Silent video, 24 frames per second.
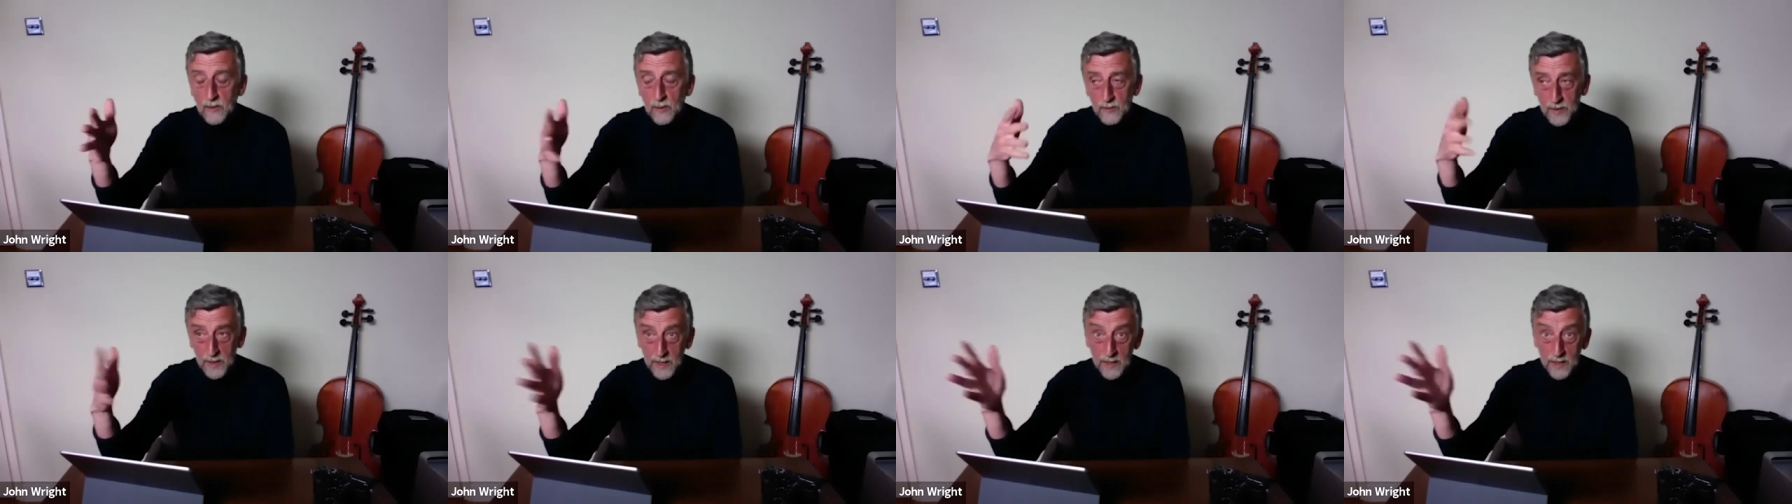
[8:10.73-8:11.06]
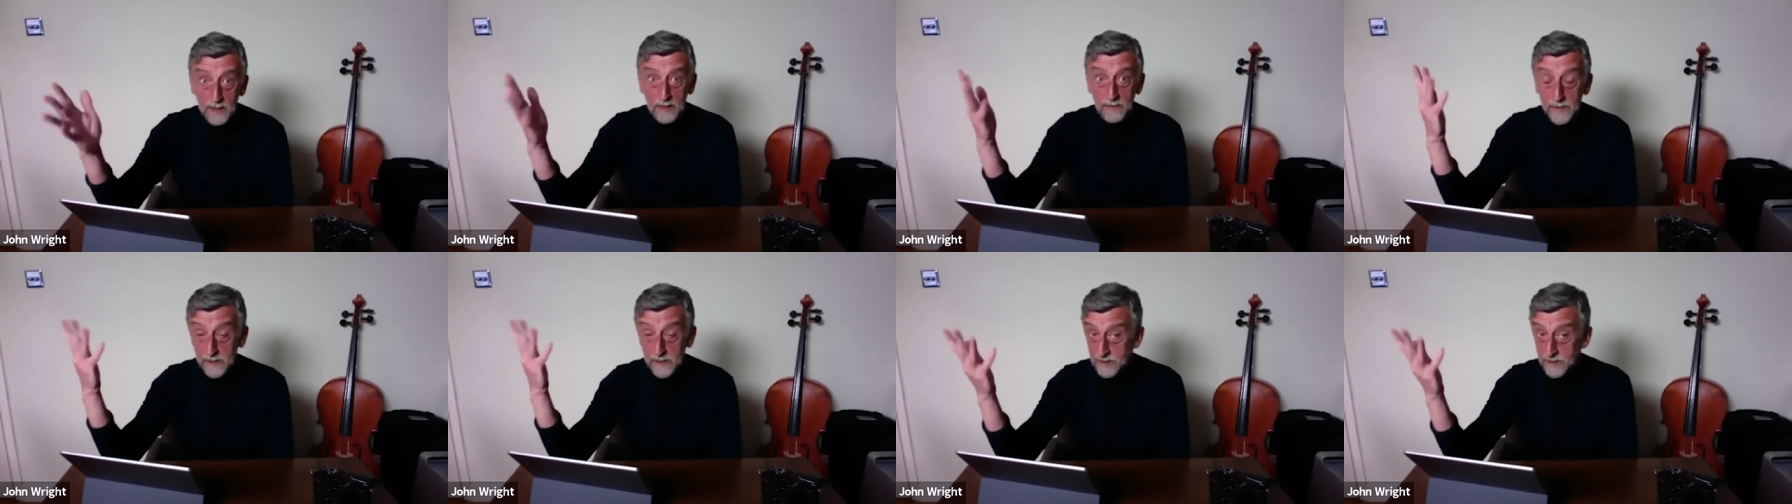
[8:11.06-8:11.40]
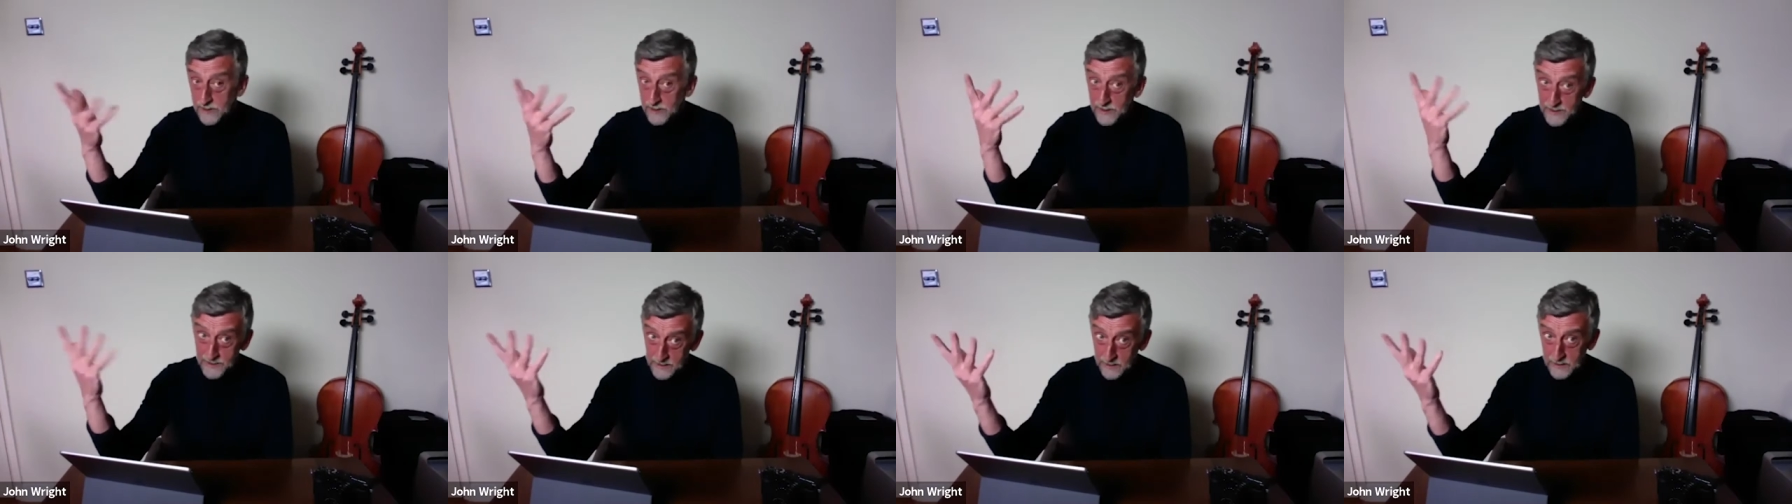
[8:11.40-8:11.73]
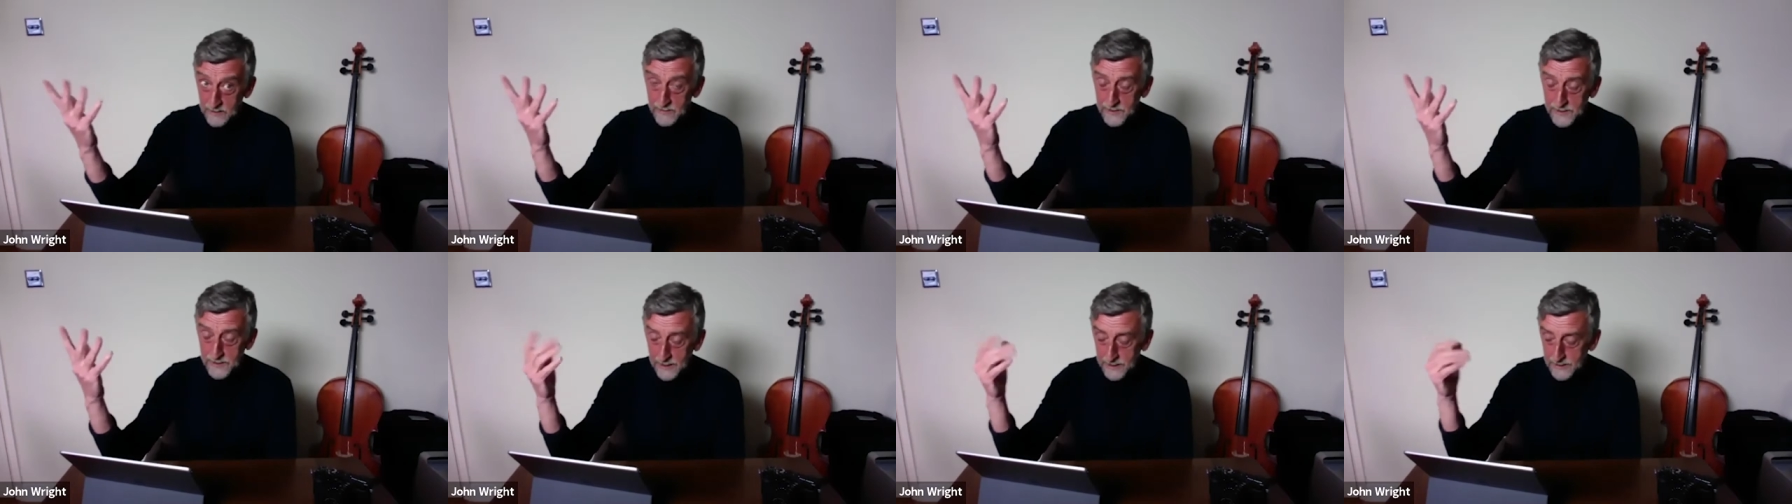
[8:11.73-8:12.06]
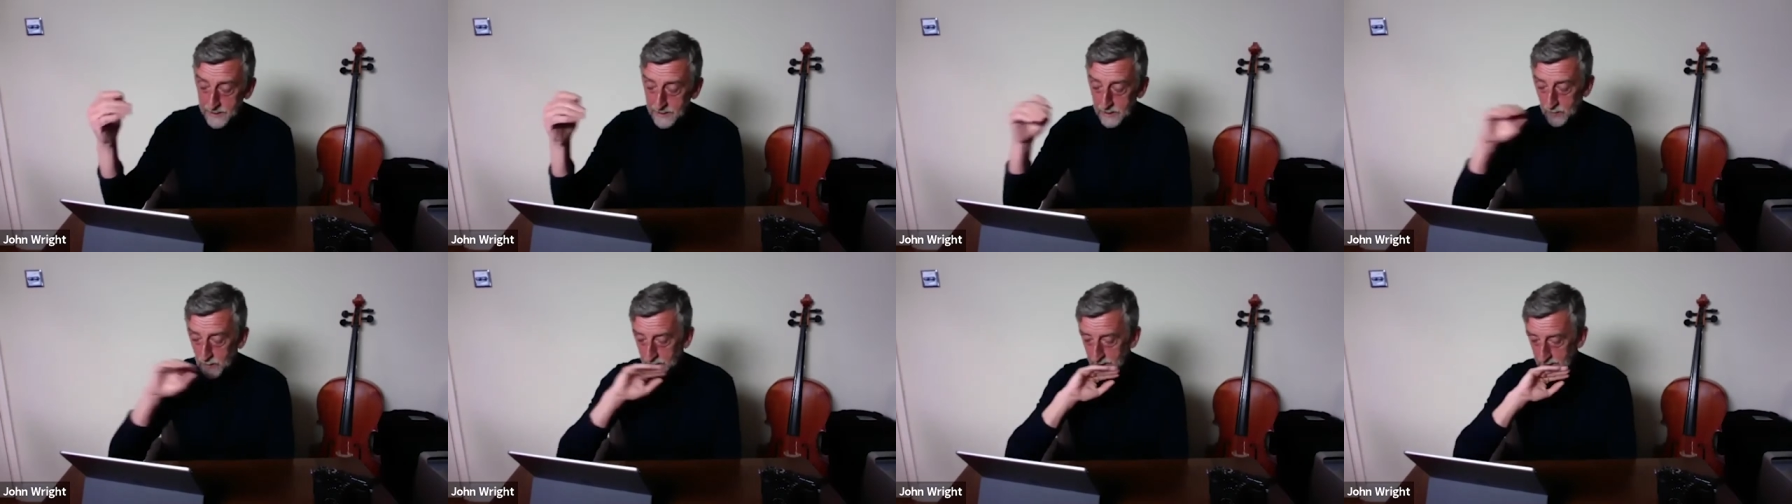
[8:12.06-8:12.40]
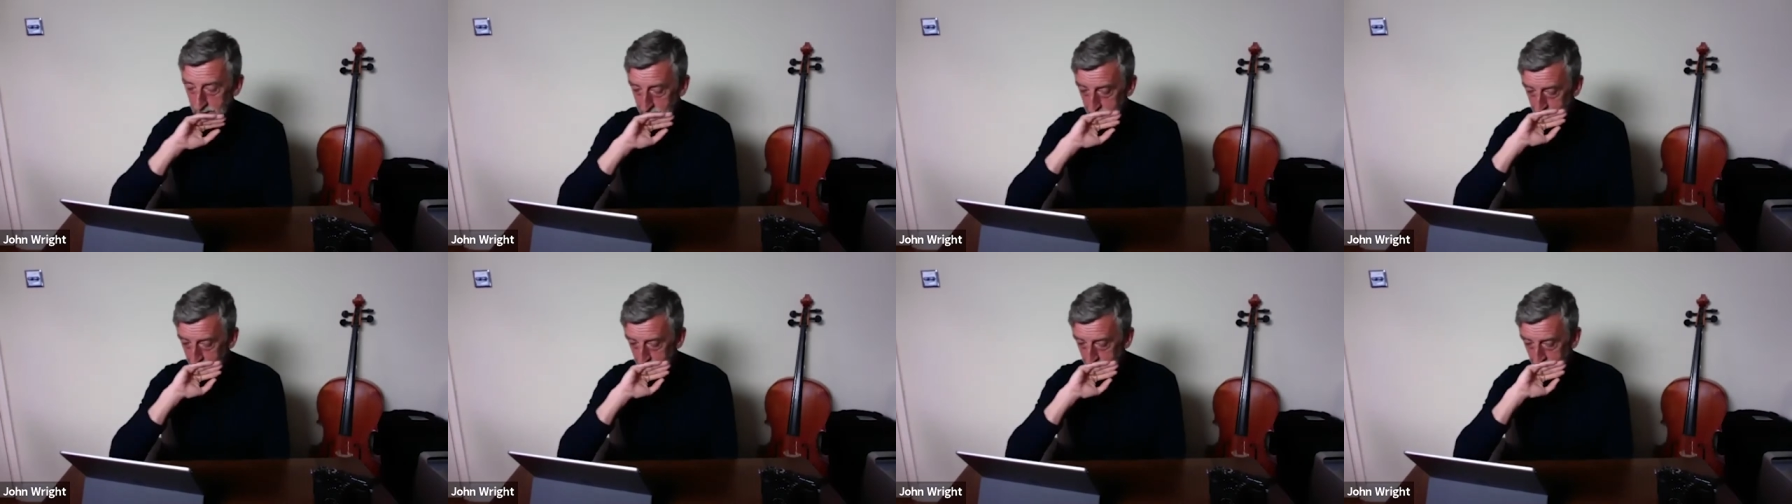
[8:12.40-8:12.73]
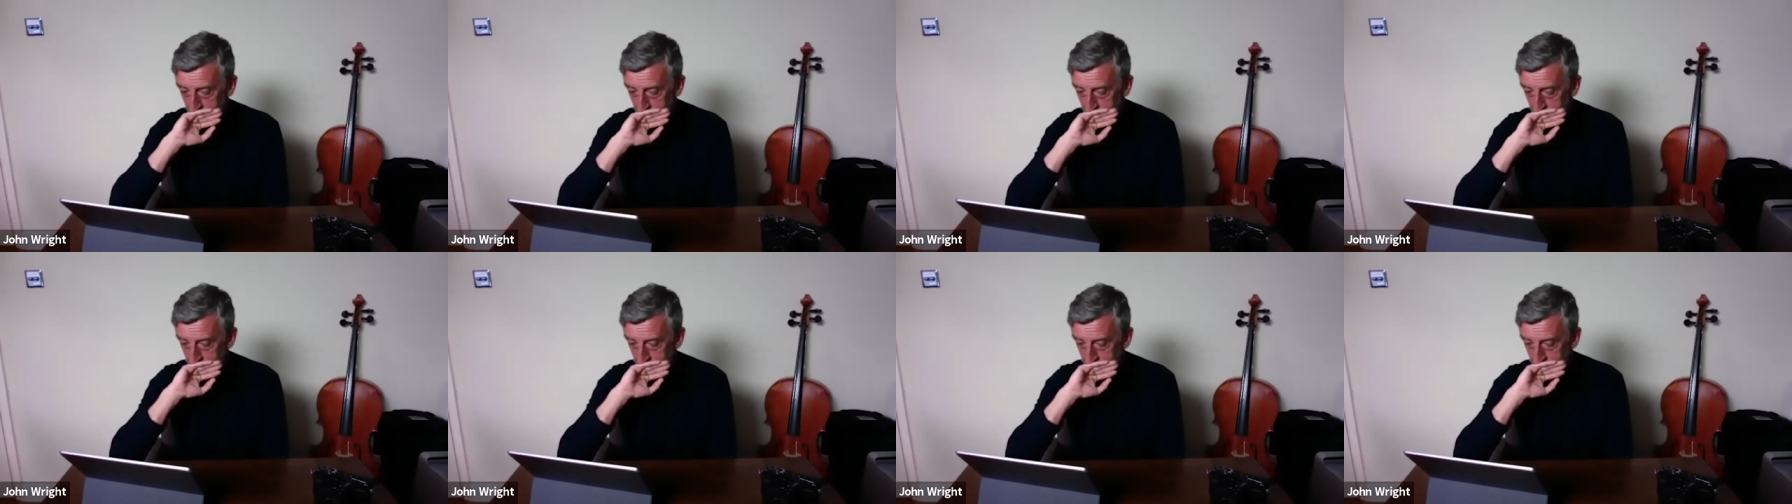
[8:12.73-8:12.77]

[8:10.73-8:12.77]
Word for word: partly because of the circumstances we're under.